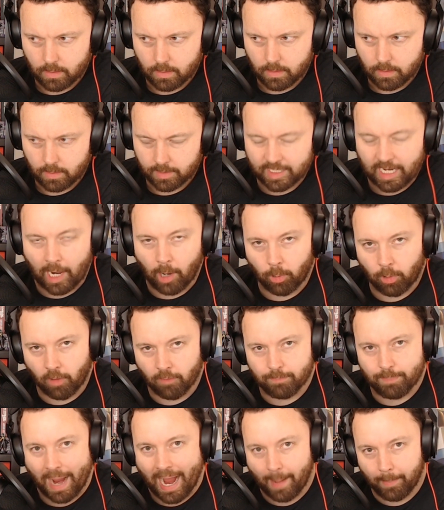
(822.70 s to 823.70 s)
Tower
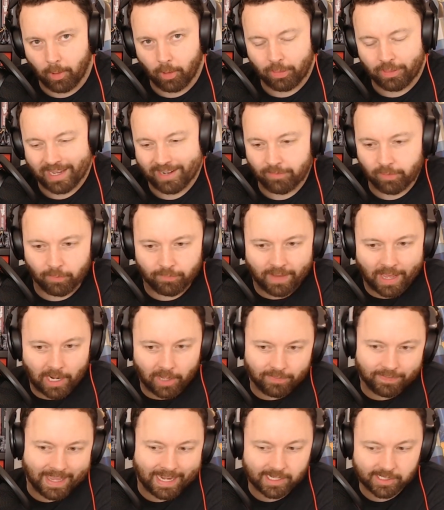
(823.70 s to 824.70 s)
of Babel theme from
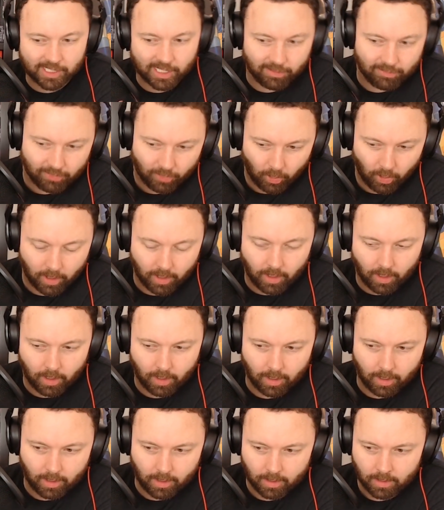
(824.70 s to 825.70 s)
Final Fantasy IV?
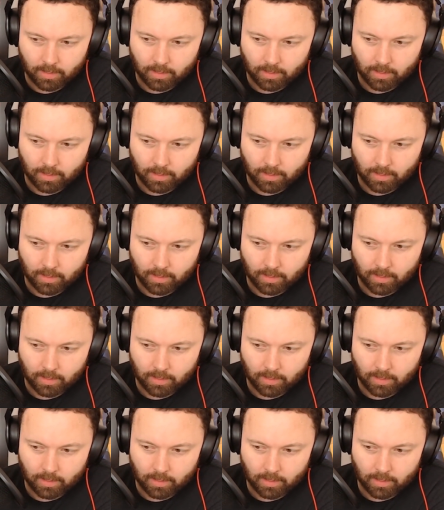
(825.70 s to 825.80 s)
Oh!